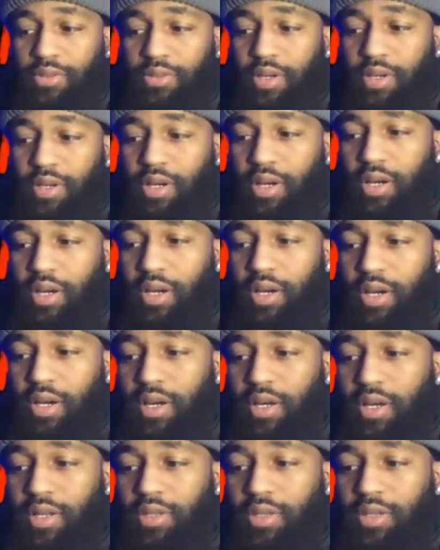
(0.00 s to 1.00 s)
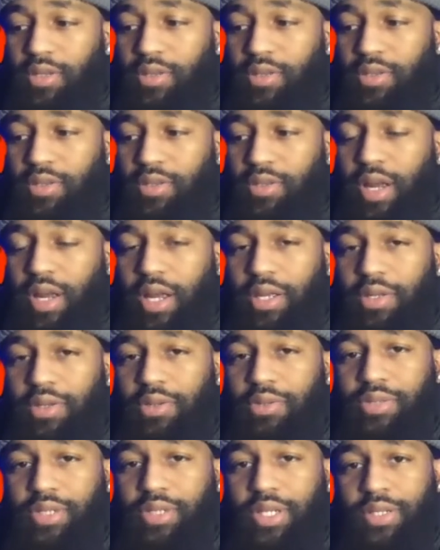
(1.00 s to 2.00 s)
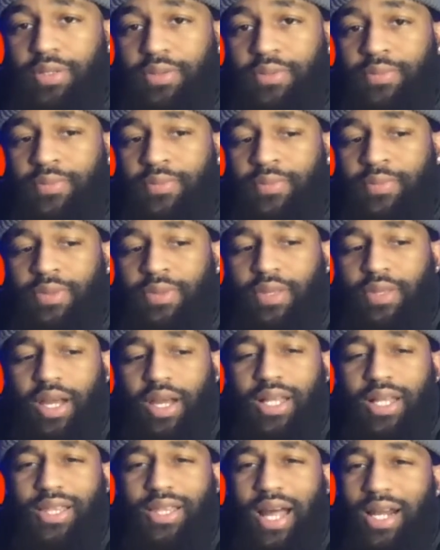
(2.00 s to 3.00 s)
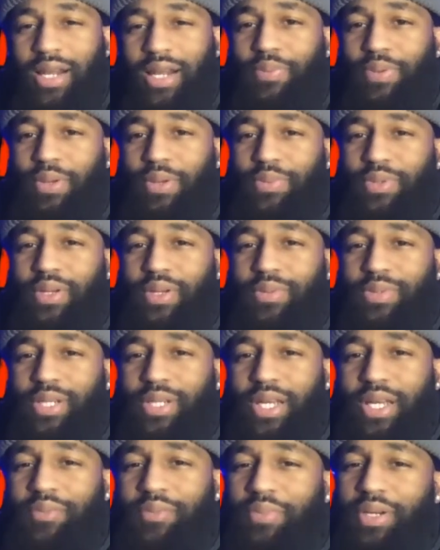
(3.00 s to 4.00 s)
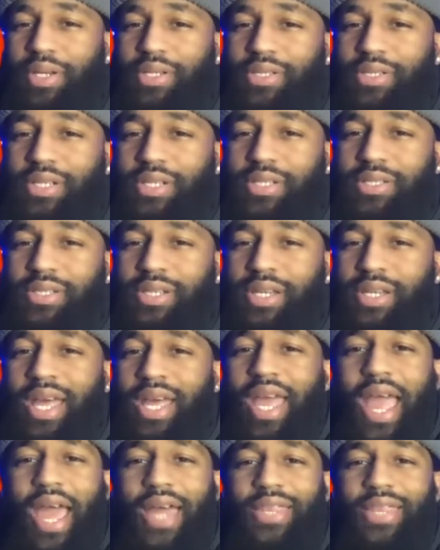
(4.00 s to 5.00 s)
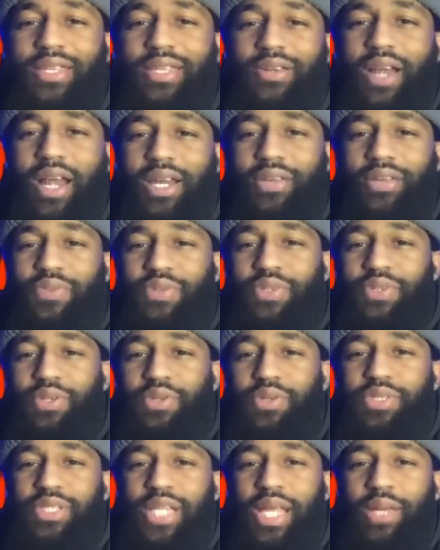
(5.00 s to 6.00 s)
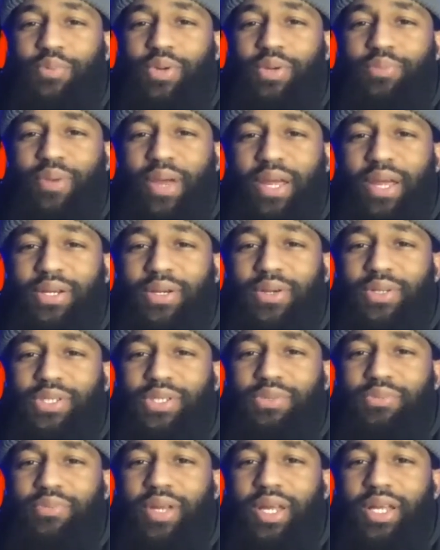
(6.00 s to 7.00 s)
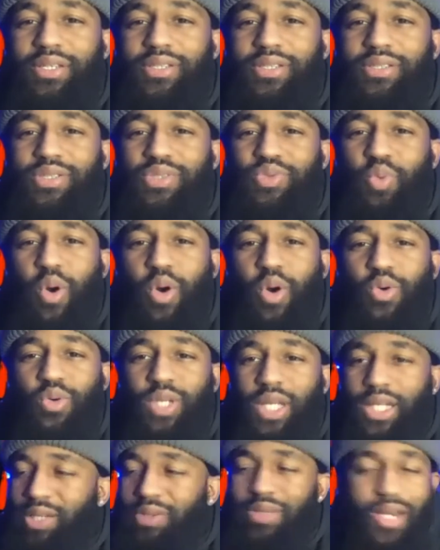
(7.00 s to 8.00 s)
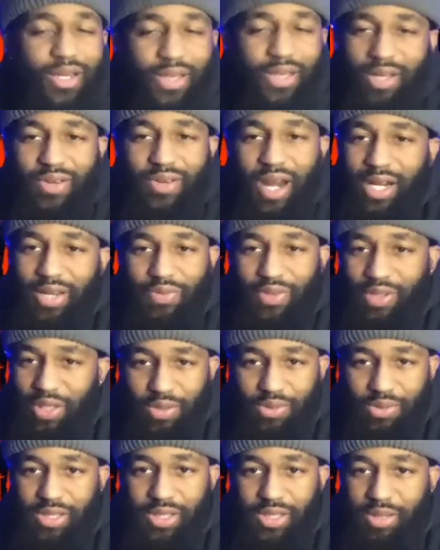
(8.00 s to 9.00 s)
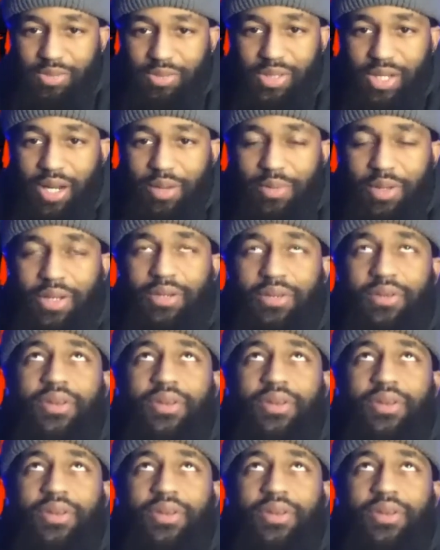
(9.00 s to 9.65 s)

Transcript: Uh, they're not using a lot of people. You know what I'm saying? But it's just and then they're not even using like Britt Baker and, and Swole. Like they're not, they're not even using them. You know what I mean?